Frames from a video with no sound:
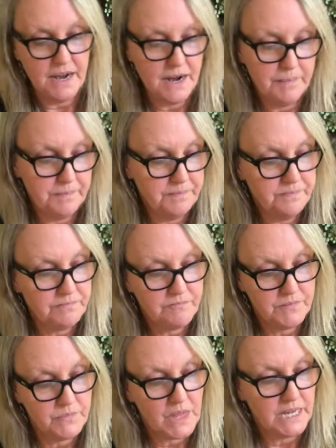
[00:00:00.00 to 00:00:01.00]
um,
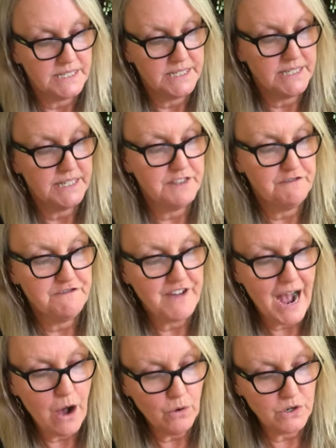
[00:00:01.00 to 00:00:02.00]
it said the
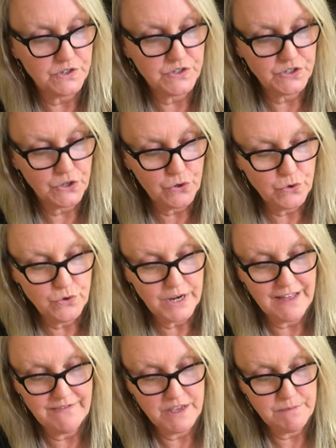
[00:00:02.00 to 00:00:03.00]
Fowler's toad
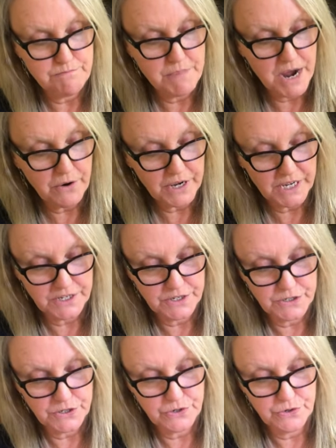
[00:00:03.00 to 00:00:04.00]
and the
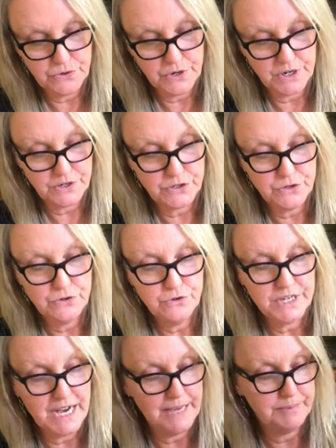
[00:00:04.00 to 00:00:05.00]
American toad are two
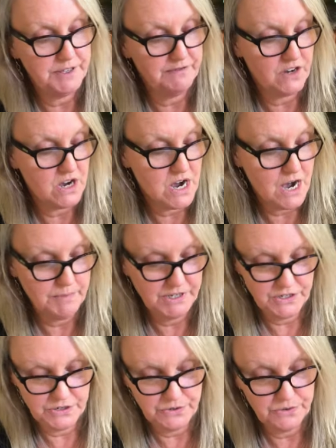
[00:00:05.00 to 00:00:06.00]
types of
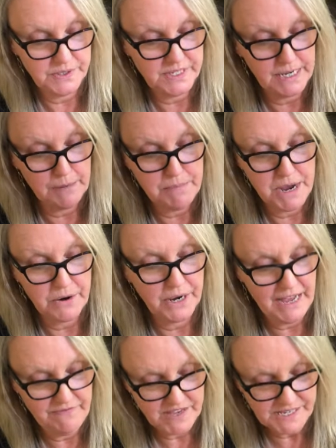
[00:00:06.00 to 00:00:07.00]
common toads in
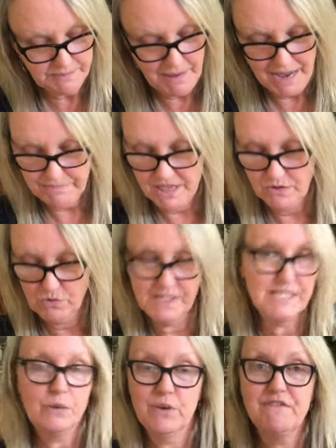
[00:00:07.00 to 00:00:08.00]
America. And these might be the
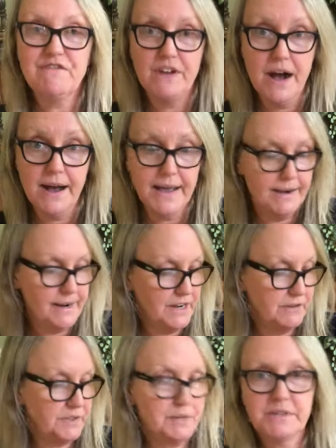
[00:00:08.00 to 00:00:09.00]
ones that we find. I
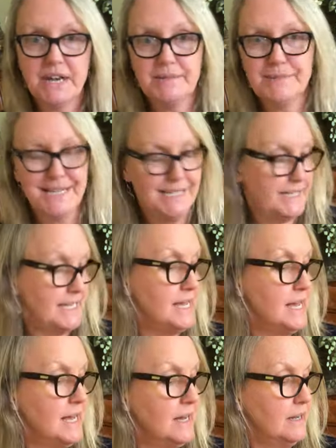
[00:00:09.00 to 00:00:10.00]
know sometimes I see
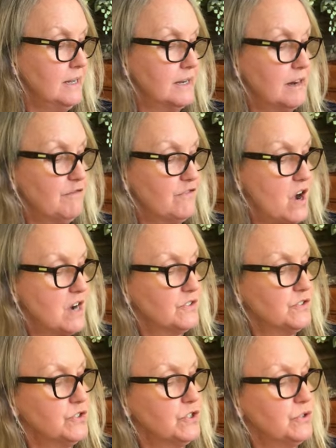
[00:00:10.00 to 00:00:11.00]
little
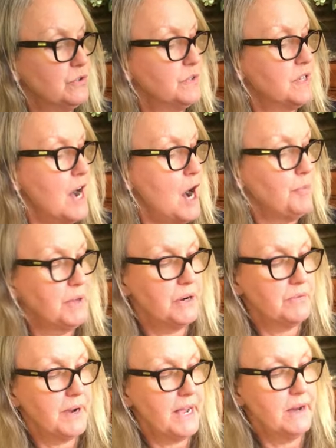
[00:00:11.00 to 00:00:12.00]
frogs or toads hopping
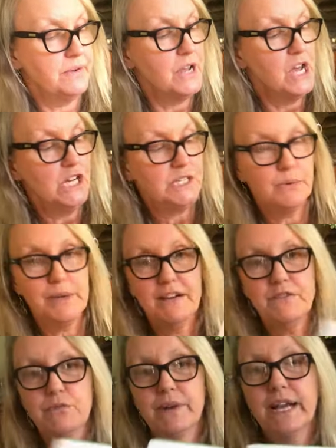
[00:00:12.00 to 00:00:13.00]
around. So we
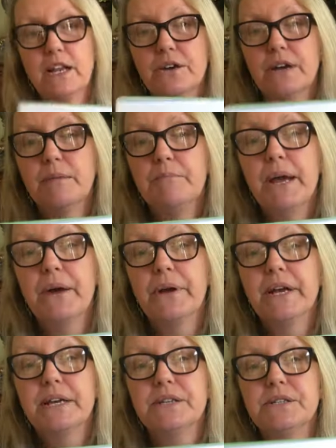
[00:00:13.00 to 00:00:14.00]
have the regular
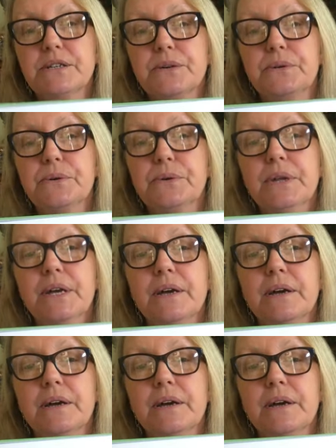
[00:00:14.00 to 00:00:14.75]
American toad